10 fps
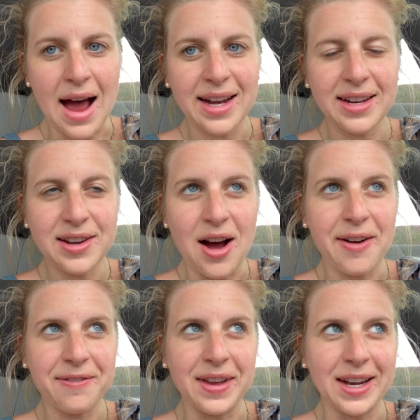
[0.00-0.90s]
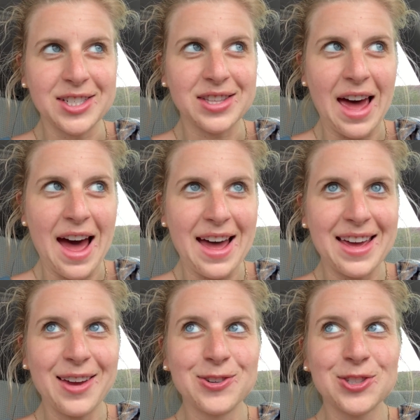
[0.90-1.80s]
I did not finish
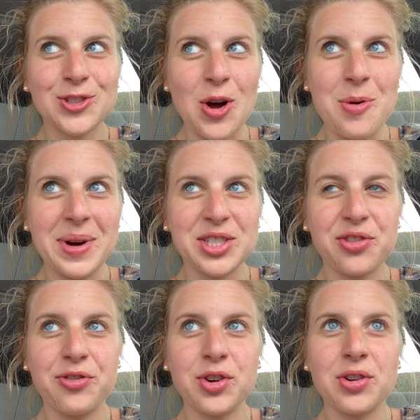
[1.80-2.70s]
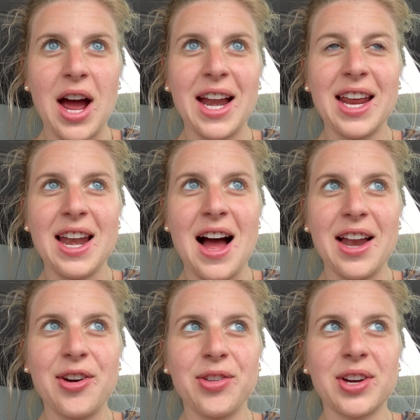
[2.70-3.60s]
that. It was so much food. I did
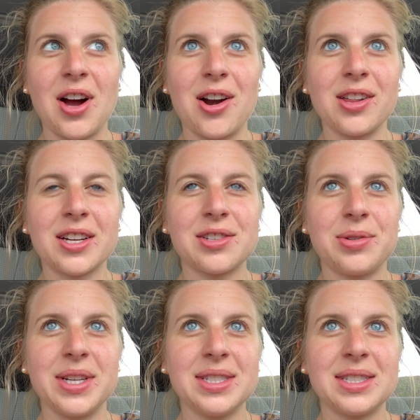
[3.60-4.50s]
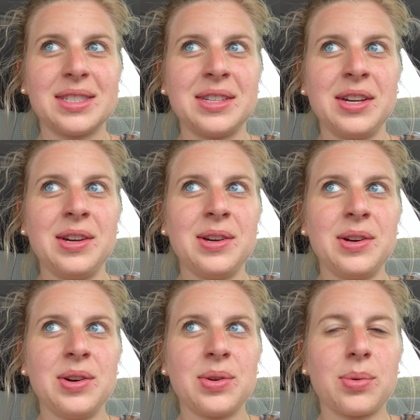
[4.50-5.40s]
not know the garlic twists
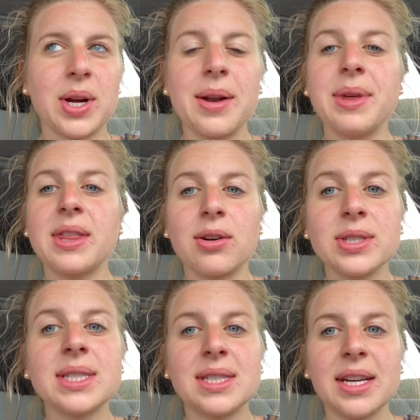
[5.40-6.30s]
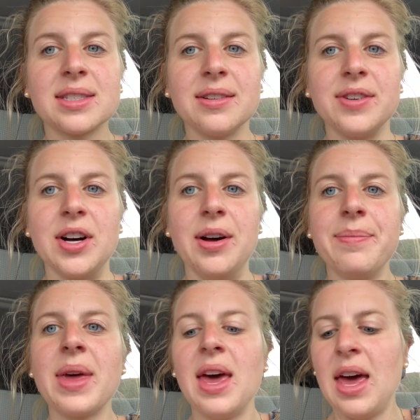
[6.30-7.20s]
were gonna be, there were six of them.